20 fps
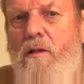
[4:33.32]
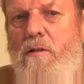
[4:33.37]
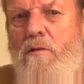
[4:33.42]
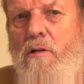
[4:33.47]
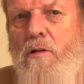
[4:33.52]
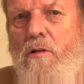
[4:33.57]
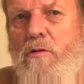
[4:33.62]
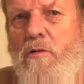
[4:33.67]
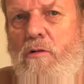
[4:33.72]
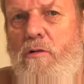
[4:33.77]

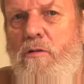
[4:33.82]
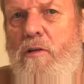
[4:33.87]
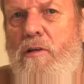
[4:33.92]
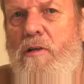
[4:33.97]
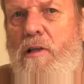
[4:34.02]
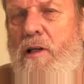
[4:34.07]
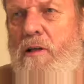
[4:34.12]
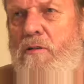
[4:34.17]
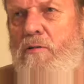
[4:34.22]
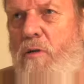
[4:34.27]
to do the
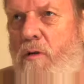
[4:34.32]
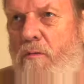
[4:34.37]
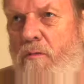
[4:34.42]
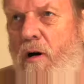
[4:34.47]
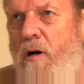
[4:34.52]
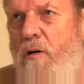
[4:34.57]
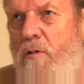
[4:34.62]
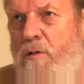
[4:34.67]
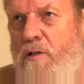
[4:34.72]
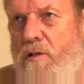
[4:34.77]
things we've
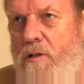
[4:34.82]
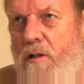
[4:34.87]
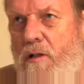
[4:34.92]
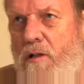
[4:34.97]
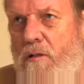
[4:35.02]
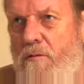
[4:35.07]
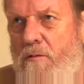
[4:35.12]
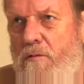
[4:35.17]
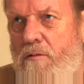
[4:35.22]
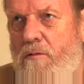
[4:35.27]
always
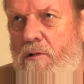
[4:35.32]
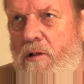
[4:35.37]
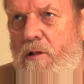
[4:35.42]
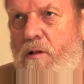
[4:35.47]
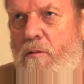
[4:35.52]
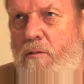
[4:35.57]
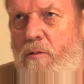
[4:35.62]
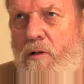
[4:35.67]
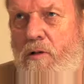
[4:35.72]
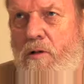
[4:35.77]
done, to
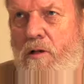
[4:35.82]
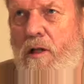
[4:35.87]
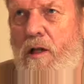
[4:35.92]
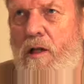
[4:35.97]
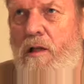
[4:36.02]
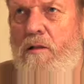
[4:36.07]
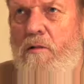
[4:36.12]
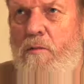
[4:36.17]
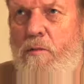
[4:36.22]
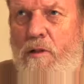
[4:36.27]

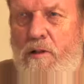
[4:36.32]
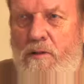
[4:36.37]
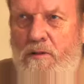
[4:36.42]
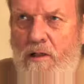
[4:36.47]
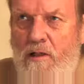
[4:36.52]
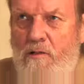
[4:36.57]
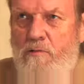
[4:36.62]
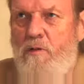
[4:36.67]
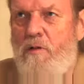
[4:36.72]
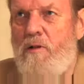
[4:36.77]
communicate, to be in
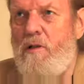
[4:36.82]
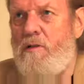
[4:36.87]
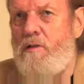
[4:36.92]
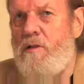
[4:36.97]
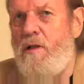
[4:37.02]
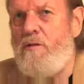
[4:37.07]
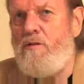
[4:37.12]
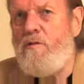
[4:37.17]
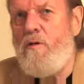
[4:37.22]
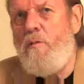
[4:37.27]
touch with each
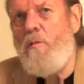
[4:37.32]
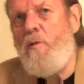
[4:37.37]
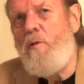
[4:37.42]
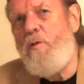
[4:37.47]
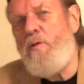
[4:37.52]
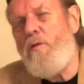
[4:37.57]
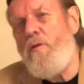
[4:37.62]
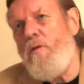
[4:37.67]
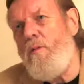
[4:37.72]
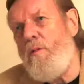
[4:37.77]
other, but
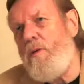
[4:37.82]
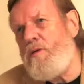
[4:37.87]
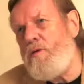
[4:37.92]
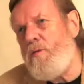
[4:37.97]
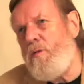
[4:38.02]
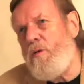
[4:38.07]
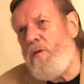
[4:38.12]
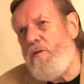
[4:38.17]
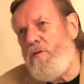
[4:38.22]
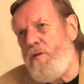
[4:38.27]
we do it much
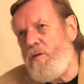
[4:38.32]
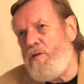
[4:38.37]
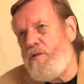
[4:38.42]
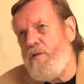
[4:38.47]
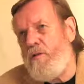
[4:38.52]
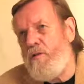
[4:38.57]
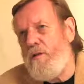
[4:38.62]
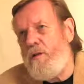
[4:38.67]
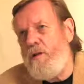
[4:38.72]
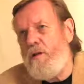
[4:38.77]
more
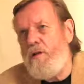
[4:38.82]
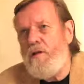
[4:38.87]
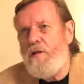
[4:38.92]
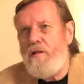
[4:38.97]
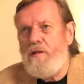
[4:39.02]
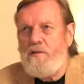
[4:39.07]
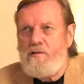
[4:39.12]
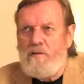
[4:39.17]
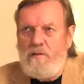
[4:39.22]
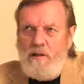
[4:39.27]
efficiently,
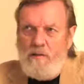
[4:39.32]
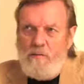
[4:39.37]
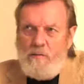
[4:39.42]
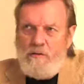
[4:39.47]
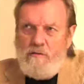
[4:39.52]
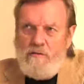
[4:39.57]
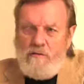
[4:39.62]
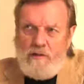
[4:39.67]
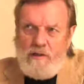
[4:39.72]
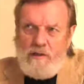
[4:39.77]
and it's a lot
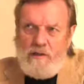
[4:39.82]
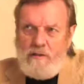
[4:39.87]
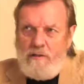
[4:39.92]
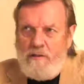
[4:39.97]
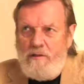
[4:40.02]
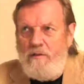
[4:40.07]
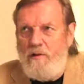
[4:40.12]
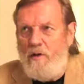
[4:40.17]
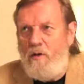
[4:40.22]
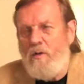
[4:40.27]
more fun,
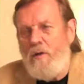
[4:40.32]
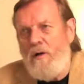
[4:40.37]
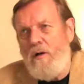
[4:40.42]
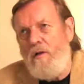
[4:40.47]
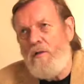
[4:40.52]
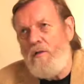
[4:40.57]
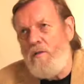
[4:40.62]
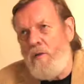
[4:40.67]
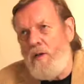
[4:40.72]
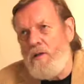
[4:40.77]
and you know,
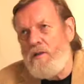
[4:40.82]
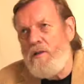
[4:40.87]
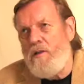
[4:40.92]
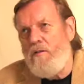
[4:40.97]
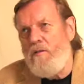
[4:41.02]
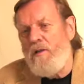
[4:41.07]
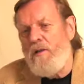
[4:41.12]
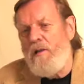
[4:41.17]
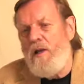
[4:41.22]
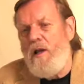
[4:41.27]
all the rest
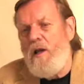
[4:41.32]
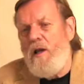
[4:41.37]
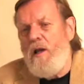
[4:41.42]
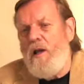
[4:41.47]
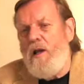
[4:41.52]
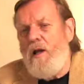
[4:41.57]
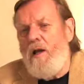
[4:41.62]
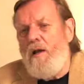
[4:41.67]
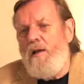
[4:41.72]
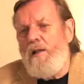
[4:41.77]
of it.
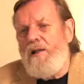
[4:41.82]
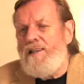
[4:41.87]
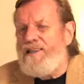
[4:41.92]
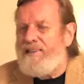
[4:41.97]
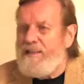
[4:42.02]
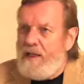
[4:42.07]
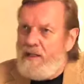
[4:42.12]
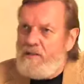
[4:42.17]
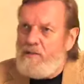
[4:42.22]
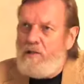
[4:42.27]
Is
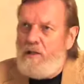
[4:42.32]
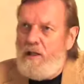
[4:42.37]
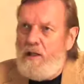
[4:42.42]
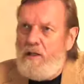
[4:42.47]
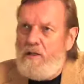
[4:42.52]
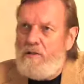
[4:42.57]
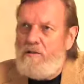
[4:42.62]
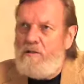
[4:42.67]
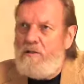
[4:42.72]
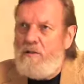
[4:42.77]
that
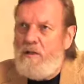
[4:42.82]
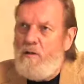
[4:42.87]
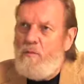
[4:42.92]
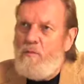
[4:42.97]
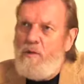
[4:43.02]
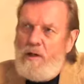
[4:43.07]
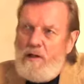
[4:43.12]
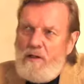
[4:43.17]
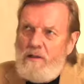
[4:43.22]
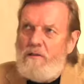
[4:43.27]
change?
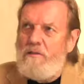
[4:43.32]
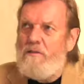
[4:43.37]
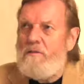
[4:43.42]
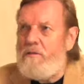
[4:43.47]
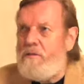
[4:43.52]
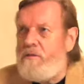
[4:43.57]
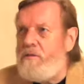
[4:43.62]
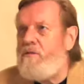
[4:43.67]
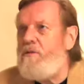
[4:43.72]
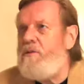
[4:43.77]
Well,
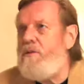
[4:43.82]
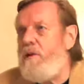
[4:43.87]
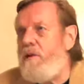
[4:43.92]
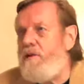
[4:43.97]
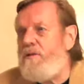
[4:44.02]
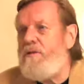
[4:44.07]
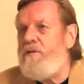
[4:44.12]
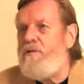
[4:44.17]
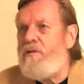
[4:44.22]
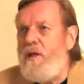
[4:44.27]

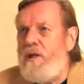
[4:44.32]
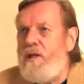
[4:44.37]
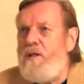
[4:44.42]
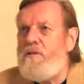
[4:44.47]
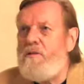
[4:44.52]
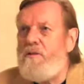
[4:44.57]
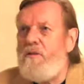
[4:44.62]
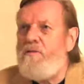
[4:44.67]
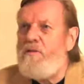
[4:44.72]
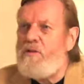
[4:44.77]
it's
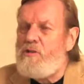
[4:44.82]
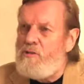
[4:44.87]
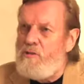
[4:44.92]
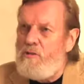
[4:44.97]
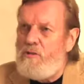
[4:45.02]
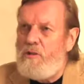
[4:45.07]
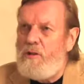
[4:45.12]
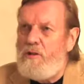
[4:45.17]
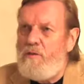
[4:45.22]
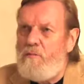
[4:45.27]
change of a
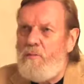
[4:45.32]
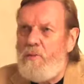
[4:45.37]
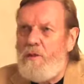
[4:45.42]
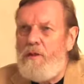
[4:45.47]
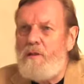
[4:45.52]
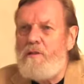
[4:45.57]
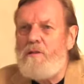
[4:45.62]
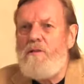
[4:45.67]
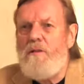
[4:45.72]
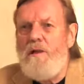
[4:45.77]
sort, but
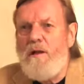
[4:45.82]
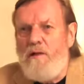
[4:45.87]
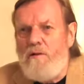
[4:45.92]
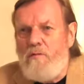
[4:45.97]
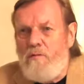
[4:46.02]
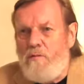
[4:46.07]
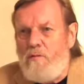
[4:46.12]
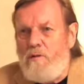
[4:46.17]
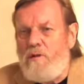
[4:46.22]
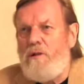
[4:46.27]
it's not
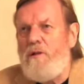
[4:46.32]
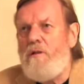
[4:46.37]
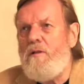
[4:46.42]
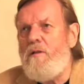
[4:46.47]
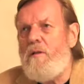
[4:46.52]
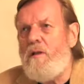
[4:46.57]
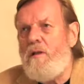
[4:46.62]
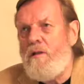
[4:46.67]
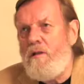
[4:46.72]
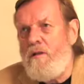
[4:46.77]

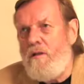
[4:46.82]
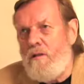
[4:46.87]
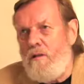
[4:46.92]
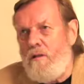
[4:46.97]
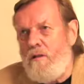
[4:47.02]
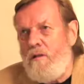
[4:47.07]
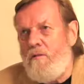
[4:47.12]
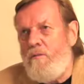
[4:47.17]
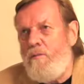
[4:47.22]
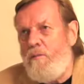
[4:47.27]
really
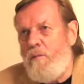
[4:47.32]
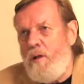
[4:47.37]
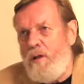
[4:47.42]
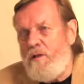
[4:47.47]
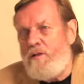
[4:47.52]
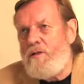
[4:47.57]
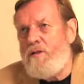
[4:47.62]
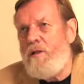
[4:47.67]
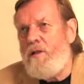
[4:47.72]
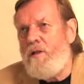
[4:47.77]

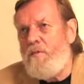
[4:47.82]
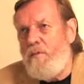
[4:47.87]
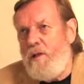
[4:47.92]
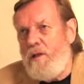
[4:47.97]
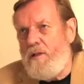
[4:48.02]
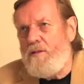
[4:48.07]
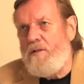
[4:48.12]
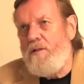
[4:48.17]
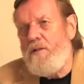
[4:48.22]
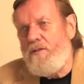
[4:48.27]
basic
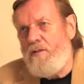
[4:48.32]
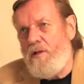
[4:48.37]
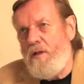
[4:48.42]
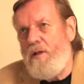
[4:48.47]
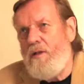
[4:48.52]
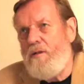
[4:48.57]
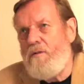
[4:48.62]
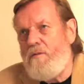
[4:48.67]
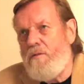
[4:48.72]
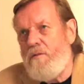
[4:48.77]

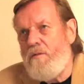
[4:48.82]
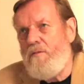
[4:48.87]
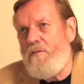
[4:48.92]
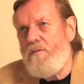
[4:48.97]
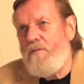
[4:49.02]
change.